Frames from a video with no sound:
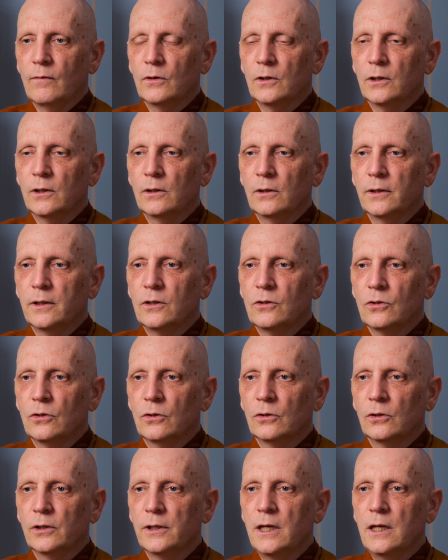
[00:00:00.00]
a little
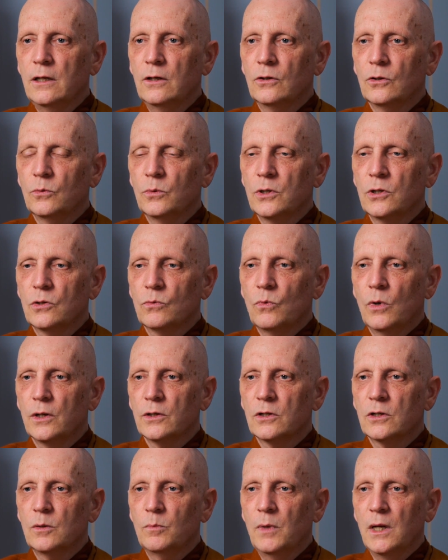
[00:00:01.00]
internal heater which
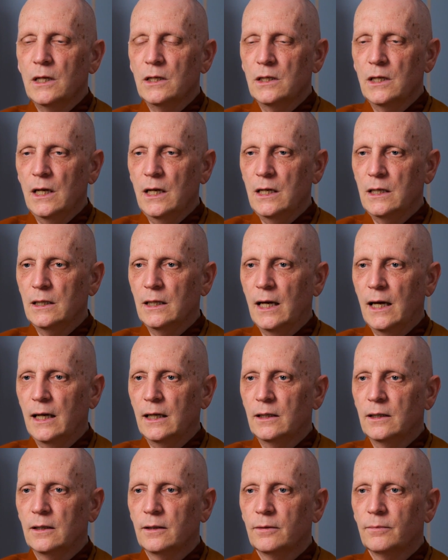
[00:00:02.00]
wants to maintain
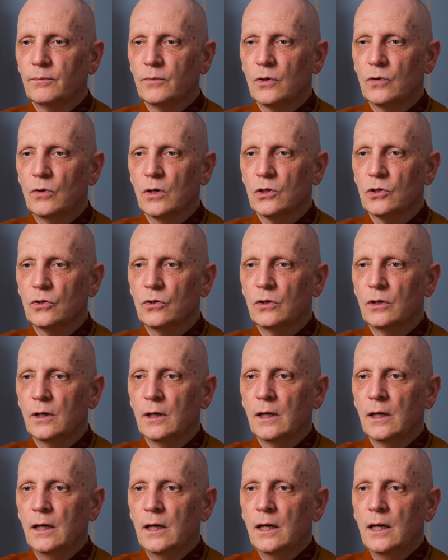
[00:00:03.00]
that structure.
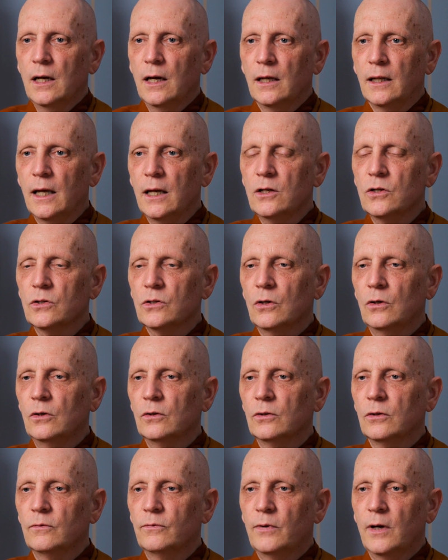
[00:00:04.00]
And that is
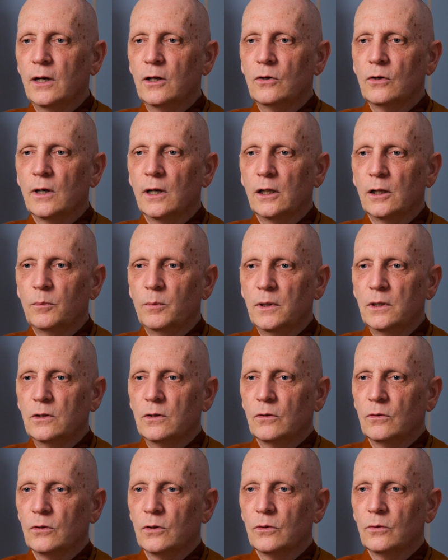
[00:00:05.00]
called the fire
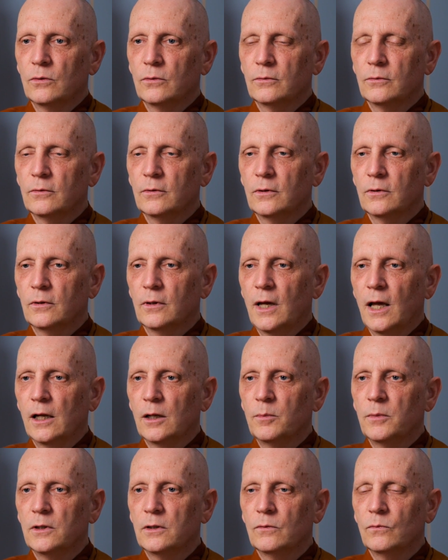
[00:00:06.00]
element, or the
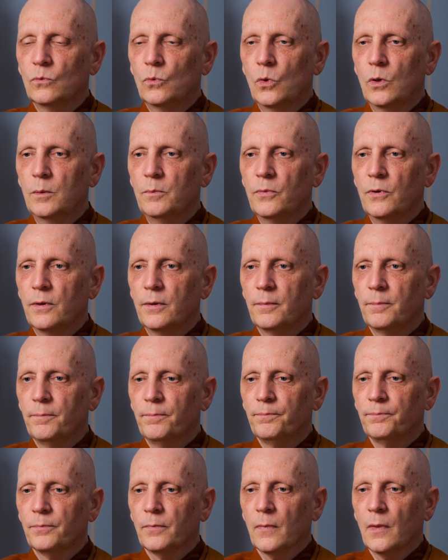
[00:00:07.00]
element of warmth.
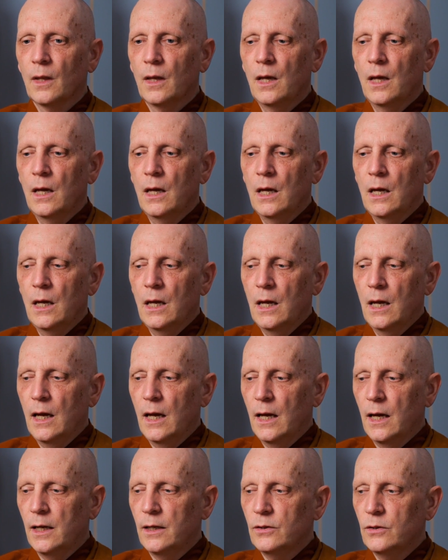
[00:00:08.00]

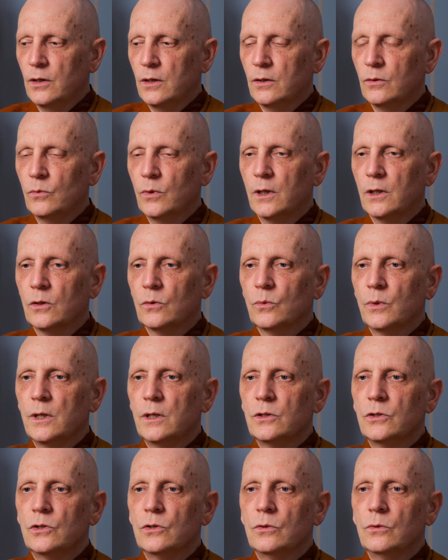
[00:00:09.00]
And one of the
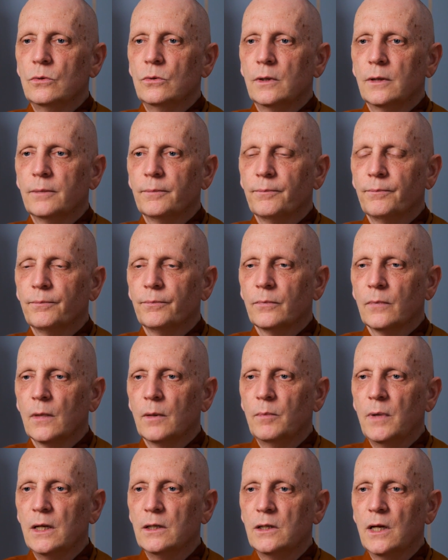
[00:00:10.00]
ways you
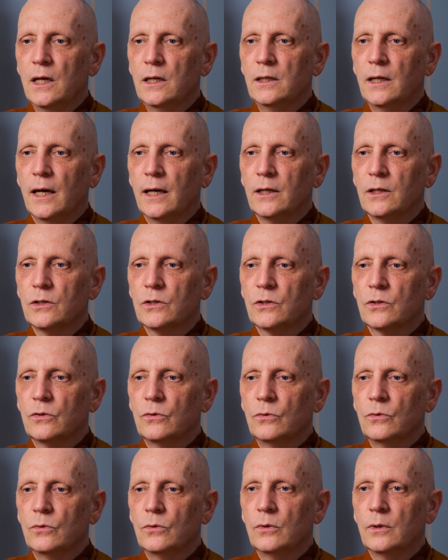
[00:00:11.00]
maintain that is
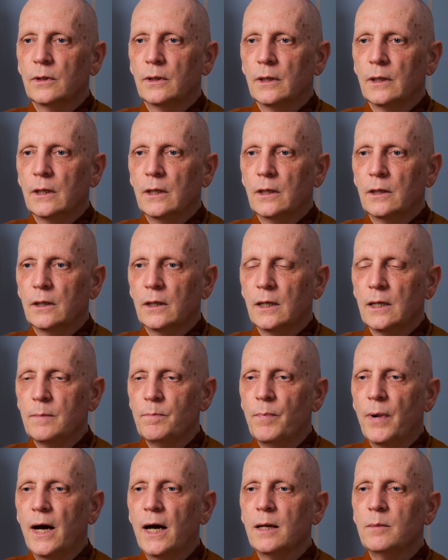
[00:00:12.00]
through
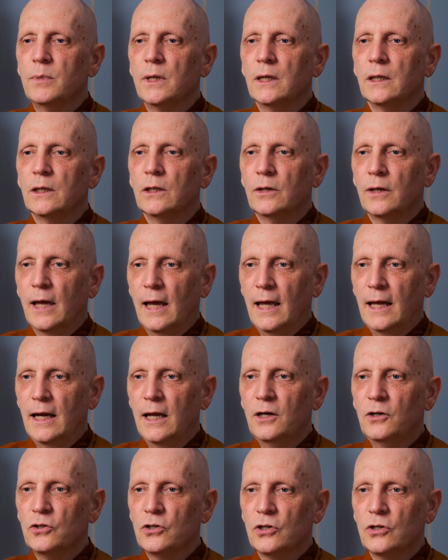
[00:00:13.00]
imbibing an
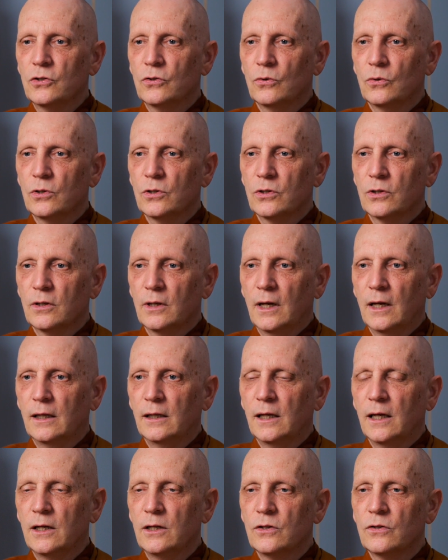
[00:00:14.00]
energy source, and
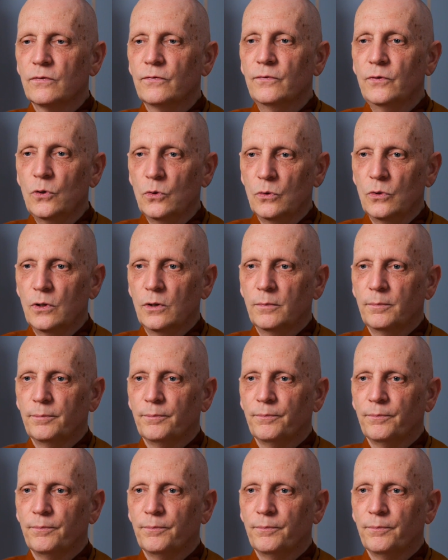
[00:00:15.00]
that is food.